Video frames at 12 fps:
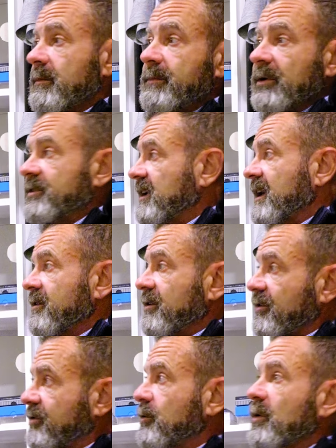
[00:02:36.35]
built together
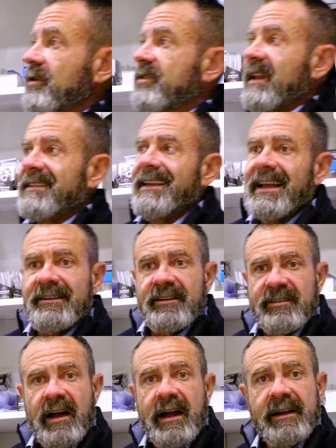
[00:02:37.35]
the storage that they
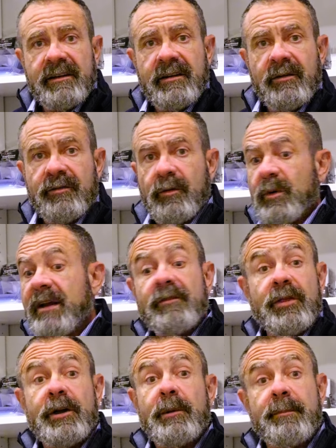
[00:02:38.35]
designed for whatever
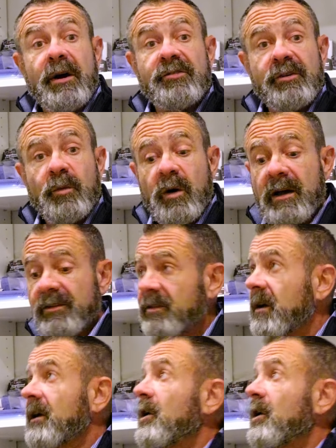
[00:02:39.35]
their budget was.